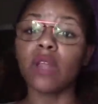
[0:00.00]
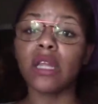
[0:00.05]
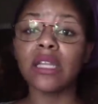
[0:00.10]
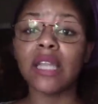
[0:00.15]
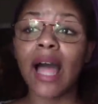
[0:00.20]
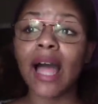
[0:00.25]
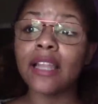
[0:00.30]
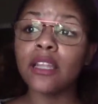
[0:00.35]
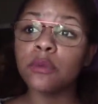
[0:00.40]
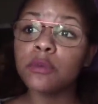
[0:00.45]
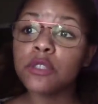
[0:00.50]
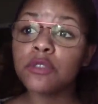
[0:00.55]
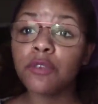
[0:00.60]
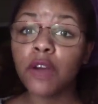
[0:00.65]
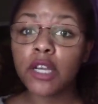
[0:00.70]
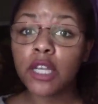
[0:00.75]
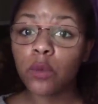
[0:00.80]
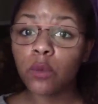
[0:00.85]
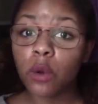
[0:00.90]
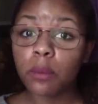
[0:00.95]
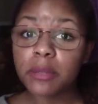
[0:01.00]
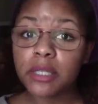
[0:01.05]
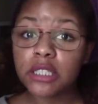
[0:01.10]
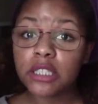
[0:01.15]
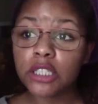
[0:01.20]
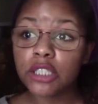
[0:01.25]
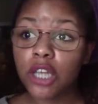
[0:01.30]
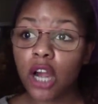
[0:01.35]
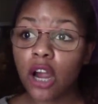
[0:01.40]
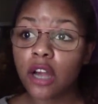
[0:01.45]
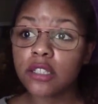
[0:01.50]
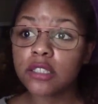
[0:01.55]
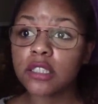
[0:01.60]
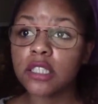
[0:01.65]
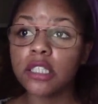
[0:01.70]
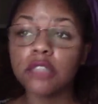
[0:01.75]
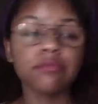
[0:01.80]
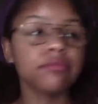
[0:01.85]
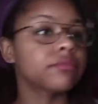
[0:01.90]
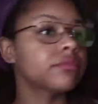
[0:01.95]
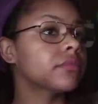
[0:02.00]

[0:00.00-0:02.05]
Lila was fucking with Mr. Darcy.